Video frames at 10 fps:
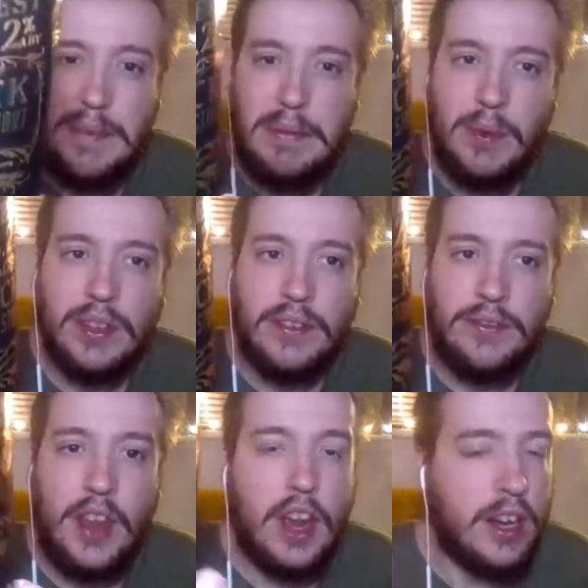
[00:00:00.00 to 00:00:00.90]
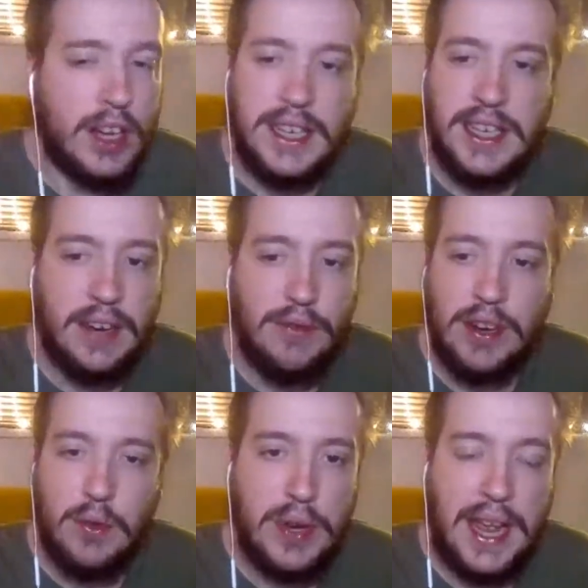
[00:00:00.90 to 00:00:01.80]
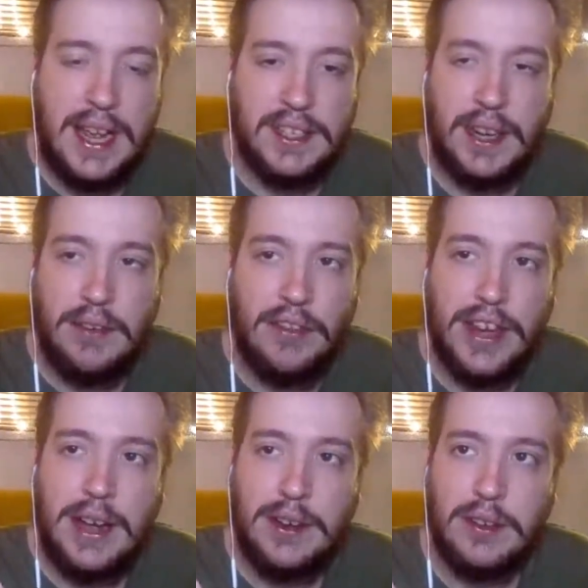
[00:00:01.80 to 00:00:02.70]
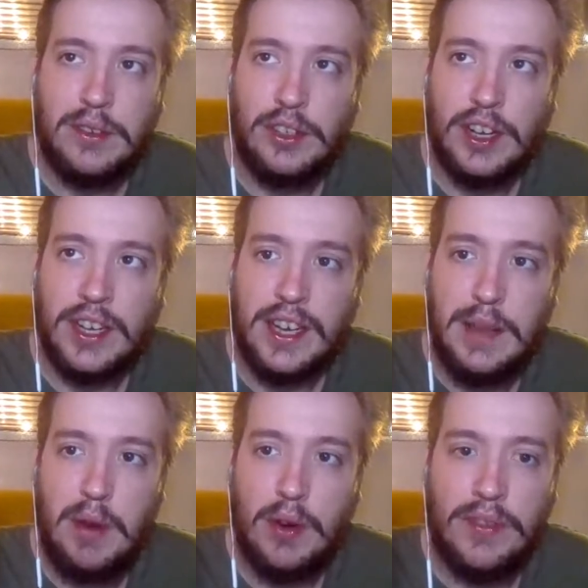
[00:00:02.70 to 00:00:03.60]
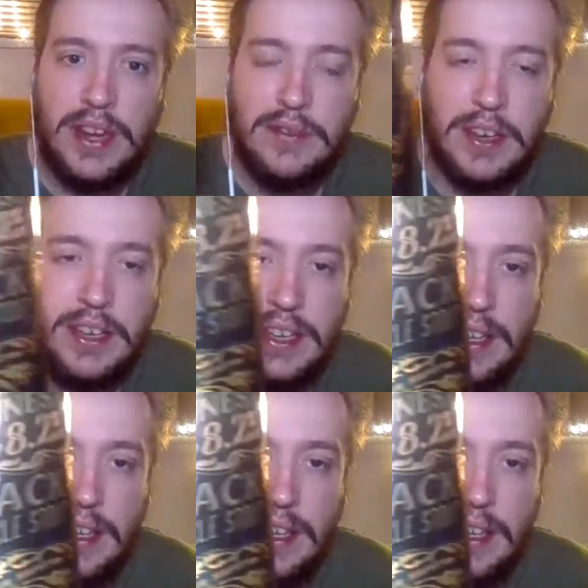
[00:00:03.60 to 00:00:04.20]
may be one of the. I tend to get rid of all cans and everything now. I don't try and keep hold of anything.